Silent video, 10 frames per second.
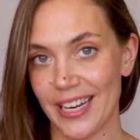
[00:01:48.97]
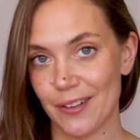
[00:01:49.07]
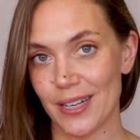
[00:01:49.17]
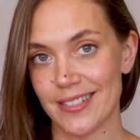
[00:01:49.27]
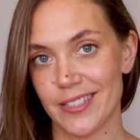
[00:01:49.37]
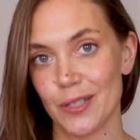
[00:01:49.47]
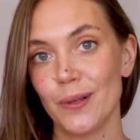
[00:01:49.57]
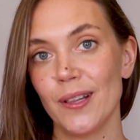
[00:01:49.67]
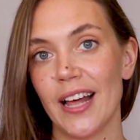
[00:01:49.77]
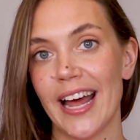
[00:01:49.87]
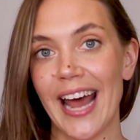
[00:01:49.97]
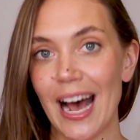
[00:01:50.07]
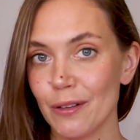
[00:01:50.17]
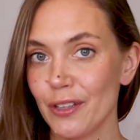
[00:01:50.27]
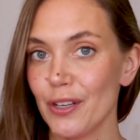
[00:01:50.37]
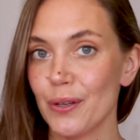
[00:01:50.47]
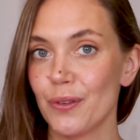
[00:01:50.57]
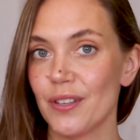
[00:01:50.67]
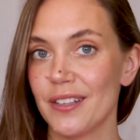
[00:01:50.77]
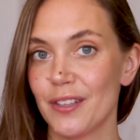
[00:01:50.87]
Vectorize tool and how to
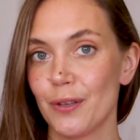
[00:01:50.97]
use it